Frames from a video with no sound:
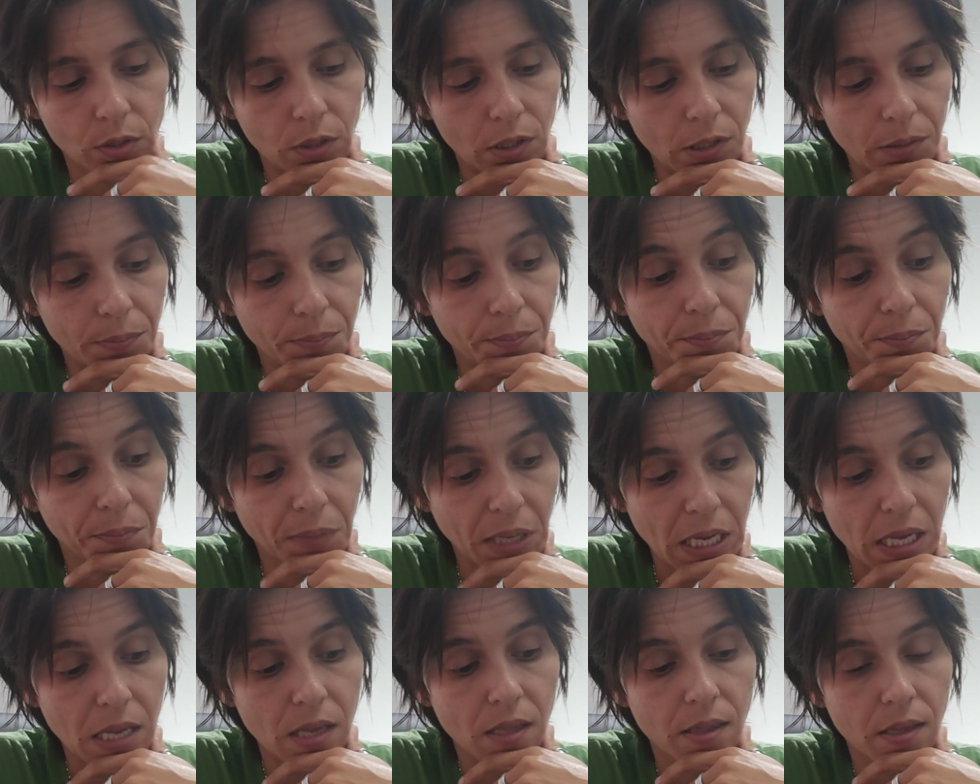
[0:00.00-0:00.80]
to
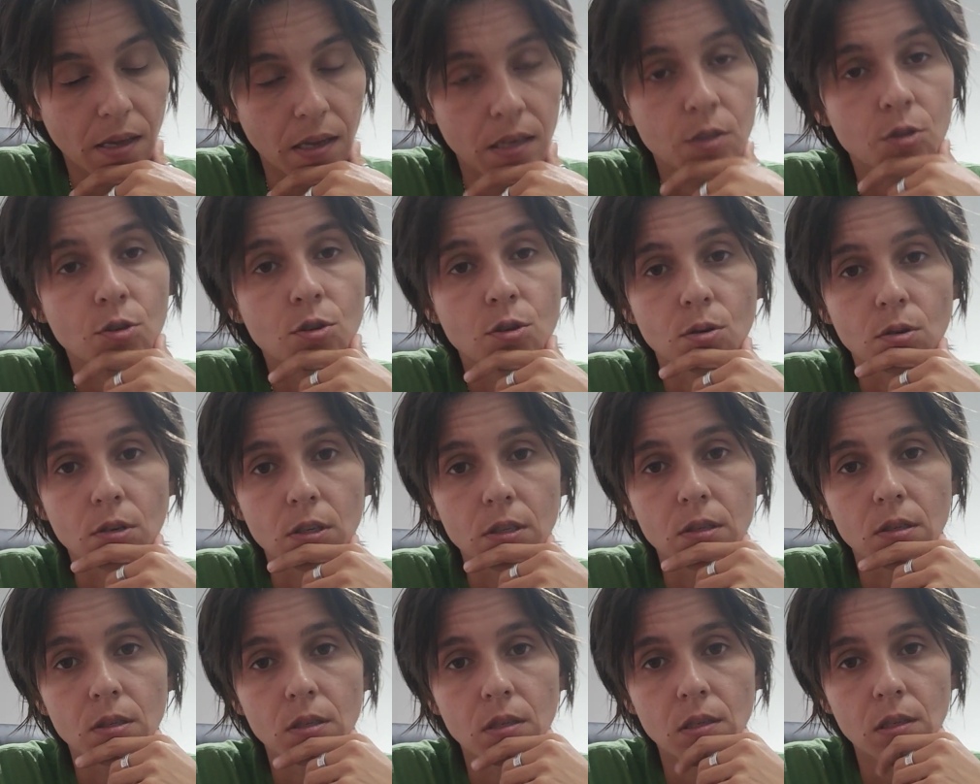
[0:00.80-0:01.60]
make that
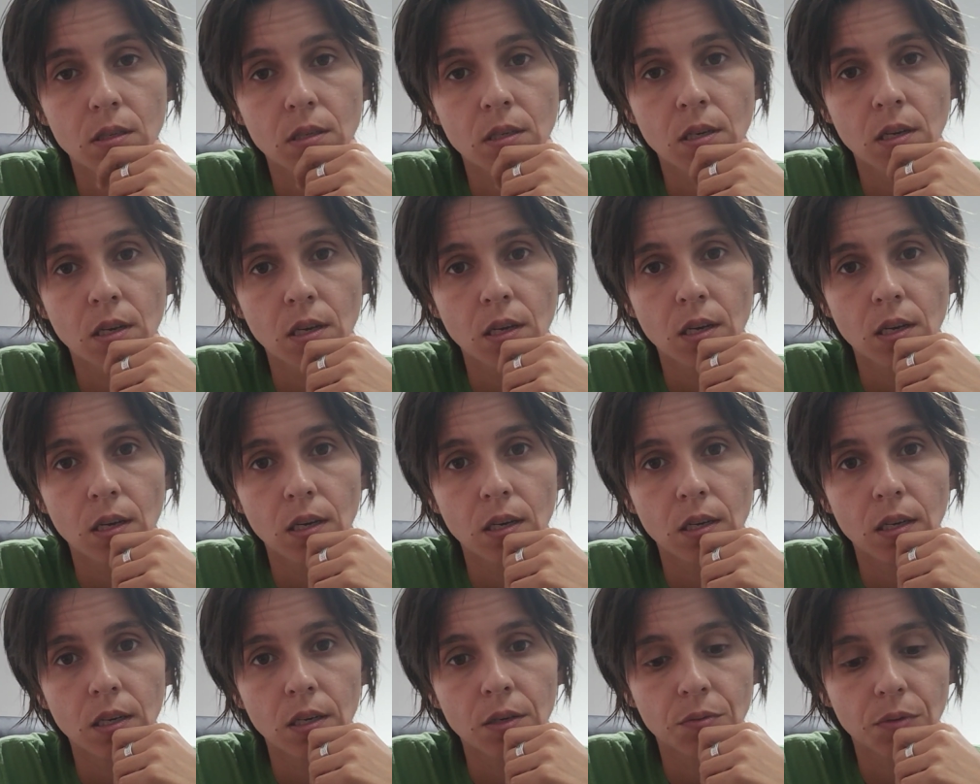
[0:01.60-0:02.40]
choice
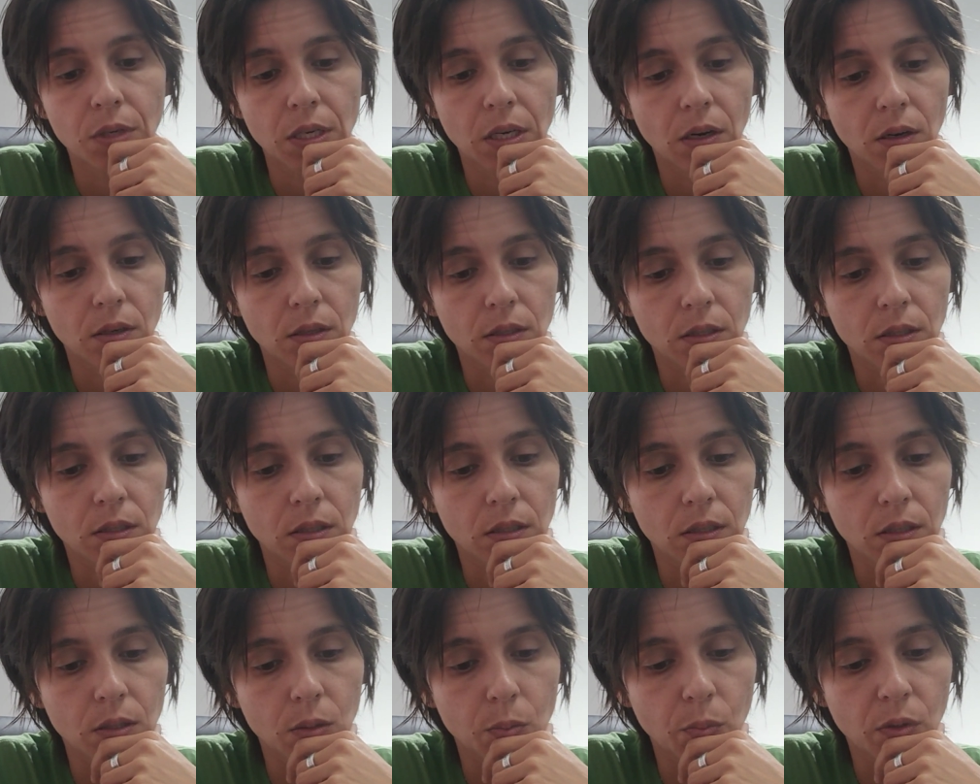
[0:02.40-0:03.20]
in regards to
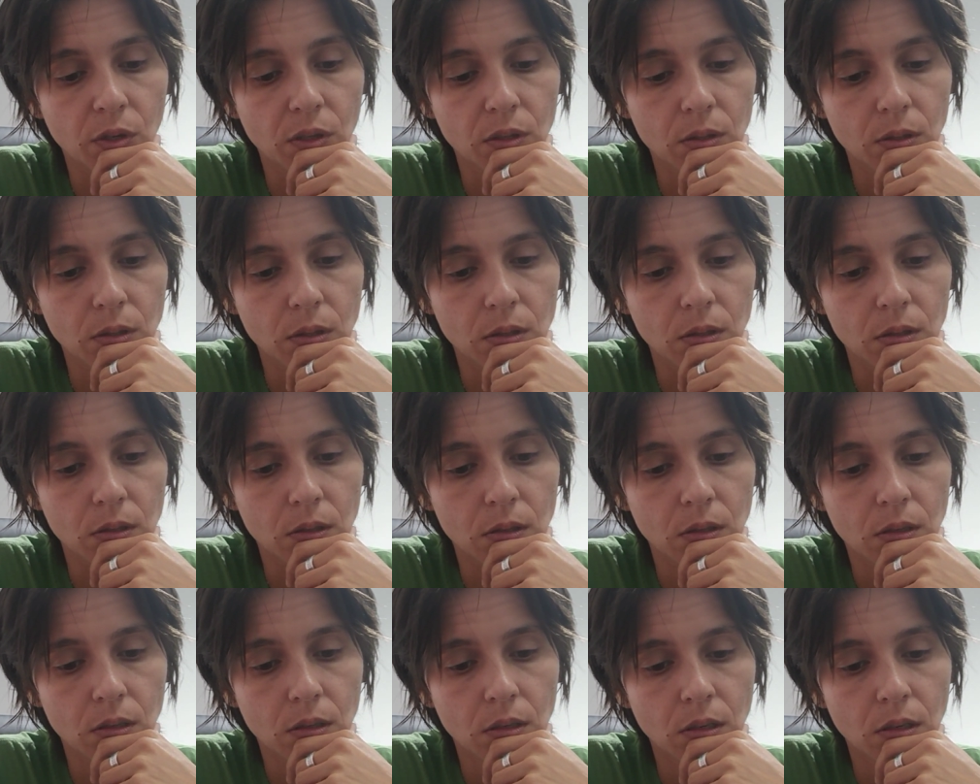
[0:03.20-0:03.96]
this person.